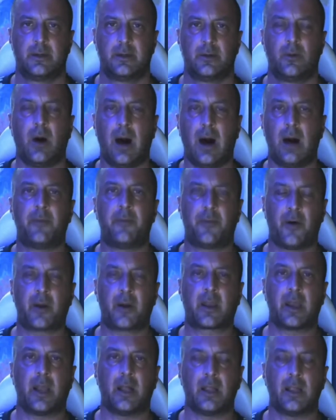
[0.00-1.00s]
What I'm
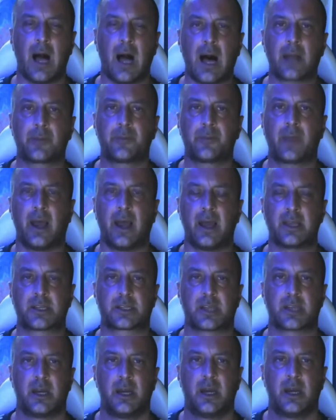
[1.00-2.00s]
fucking alarmed at
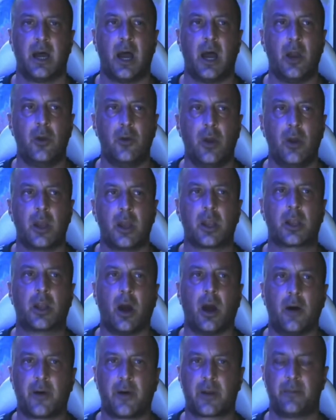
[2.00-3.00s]
is how
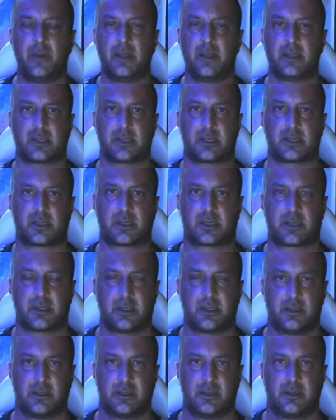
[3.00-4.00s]
governments
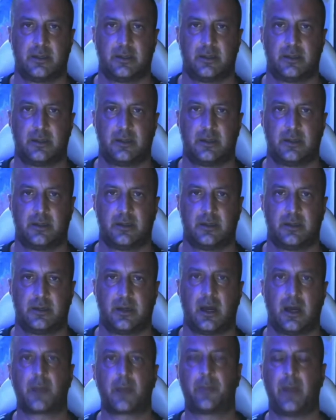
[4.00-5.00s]

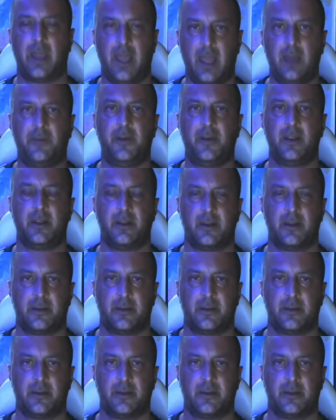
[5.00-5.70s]
are behaving